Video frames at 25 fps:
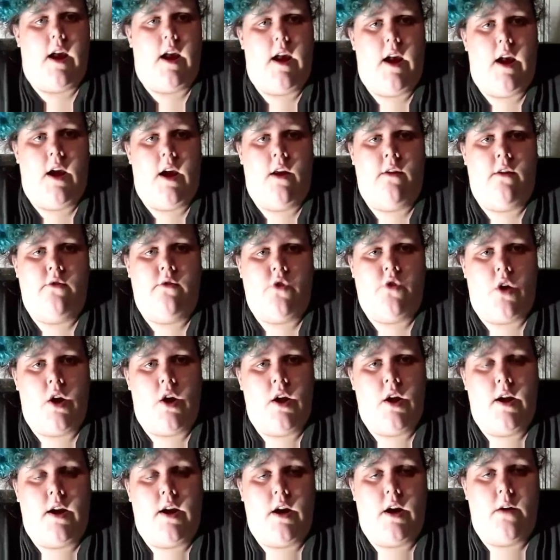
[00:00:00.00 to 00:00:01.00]
and
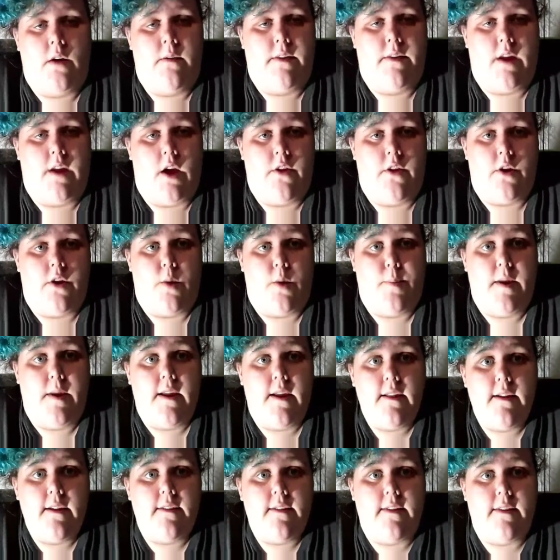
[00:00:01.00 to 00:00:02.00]
strongly agree with the other
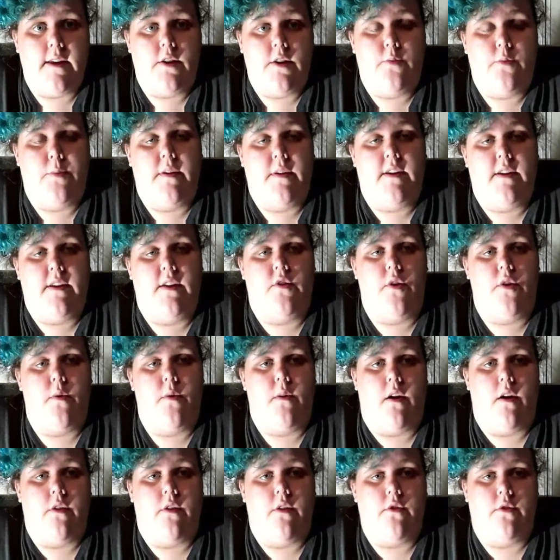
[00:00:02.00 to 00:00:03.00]
opinions. They should be
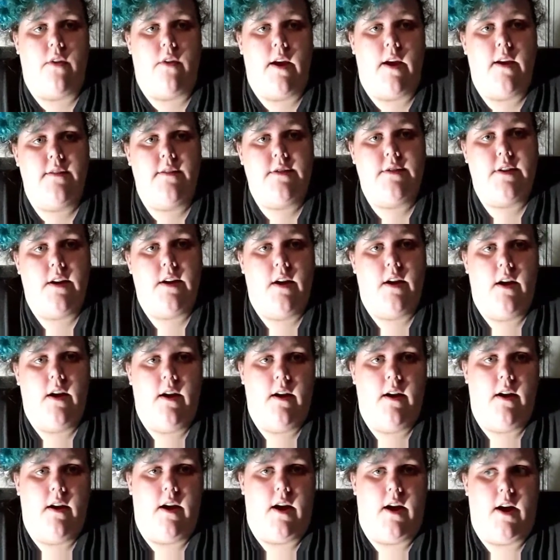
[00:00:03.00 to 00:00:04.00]
teaching you other things,
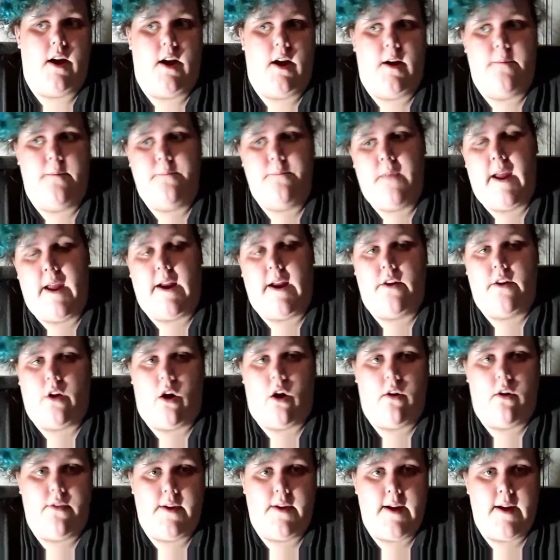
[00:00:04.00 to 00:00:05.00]
like
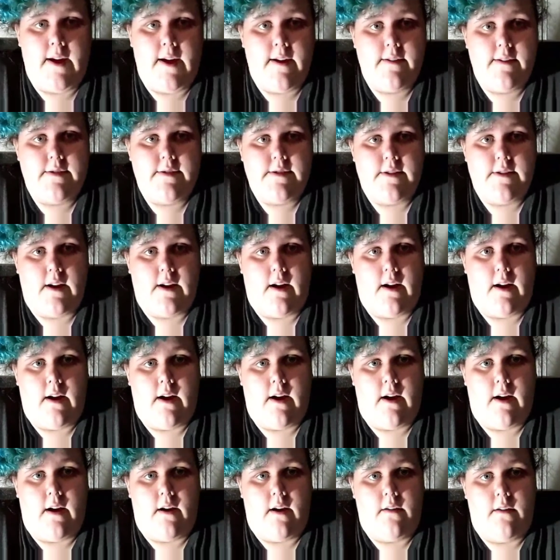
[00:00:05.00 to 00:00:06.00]
adult things.
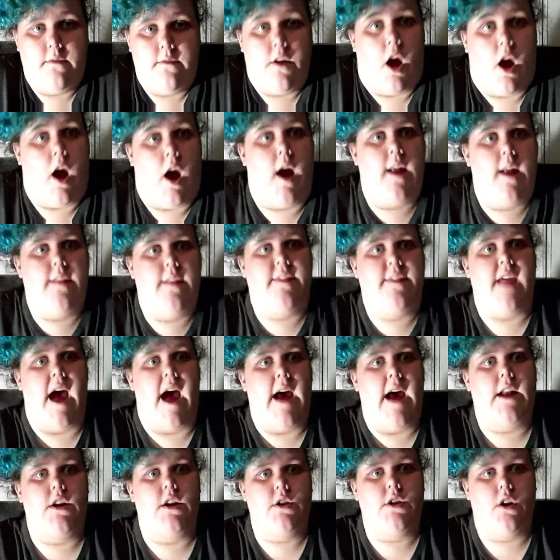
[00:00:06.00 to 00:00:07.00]
Not
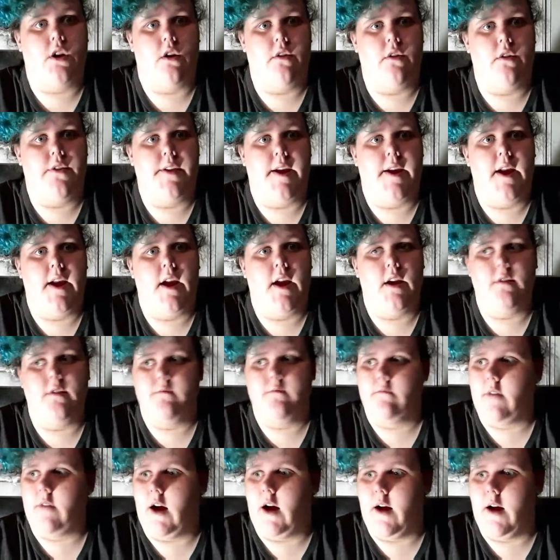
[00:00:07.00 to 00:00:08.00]
that adult thing.
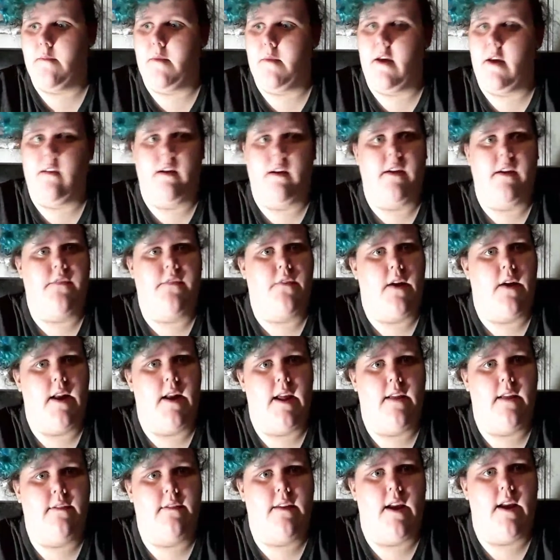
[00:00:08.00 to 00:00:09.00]
I meant like
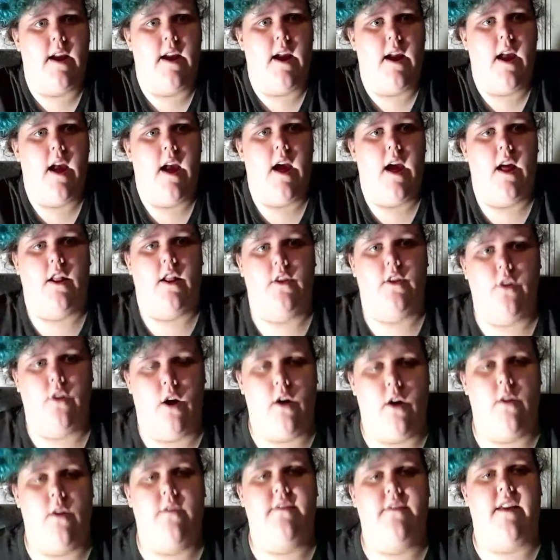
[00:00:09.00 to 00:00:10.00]
financing,
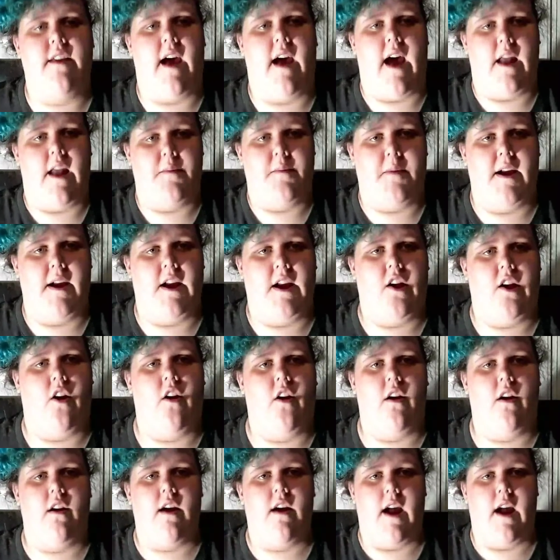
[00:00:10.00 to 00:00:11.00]
loans, how to buy a
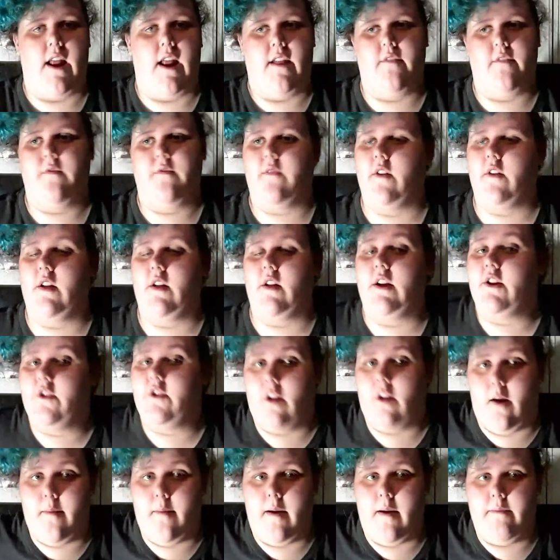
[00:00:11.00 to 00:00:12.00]
car, how to fill out
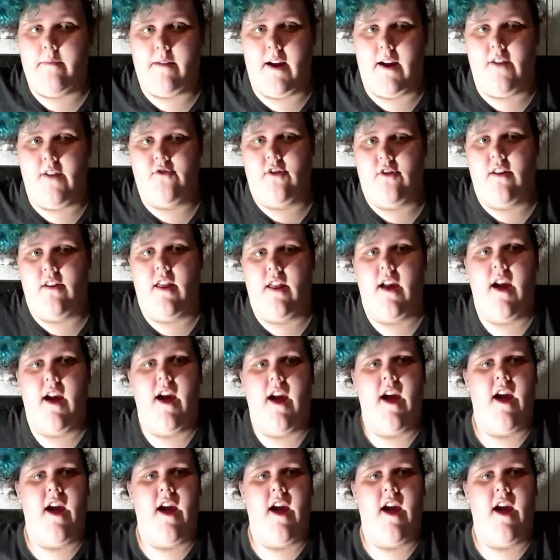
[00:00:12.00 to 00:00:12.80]
a job application.